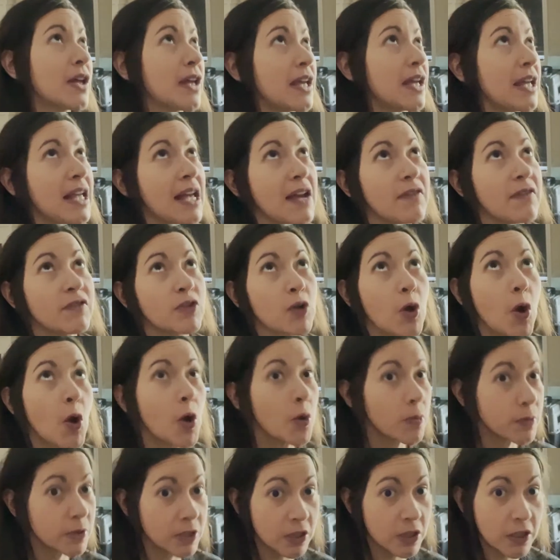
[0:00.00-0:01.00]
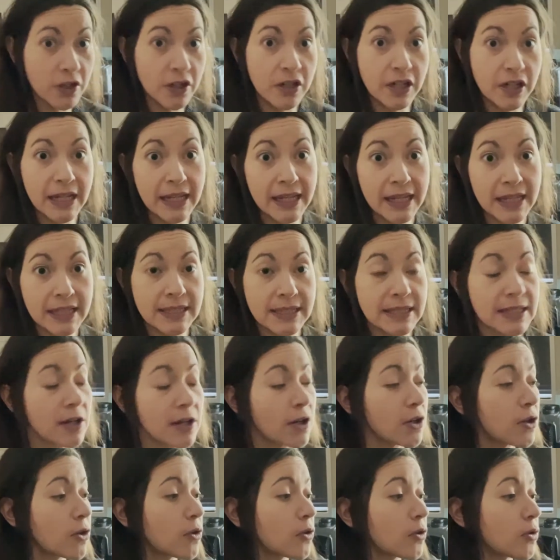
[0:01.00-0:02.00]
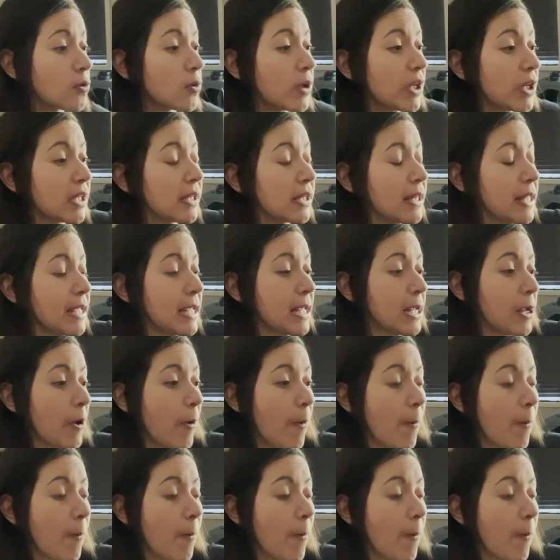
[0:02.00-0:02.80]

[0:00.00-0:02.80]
You have to hope security gets there quickly.